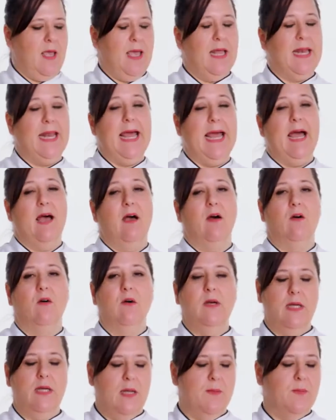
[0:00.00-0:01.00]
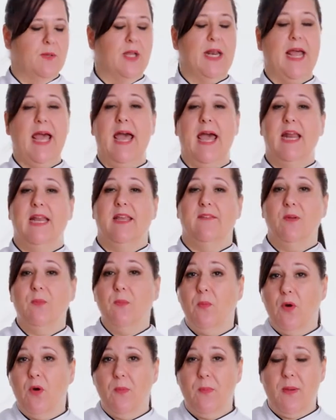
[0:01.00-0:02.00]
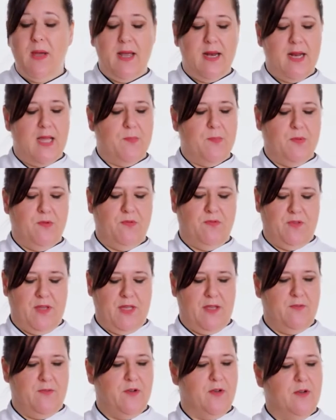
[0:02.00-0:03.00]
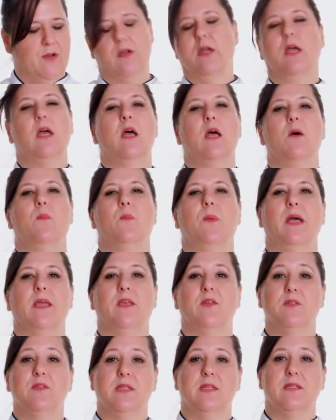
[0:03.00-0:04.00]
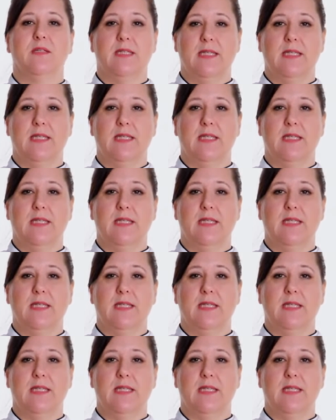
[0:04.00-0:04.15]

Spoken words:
And now I'm gonna add even more pineapple flavor by using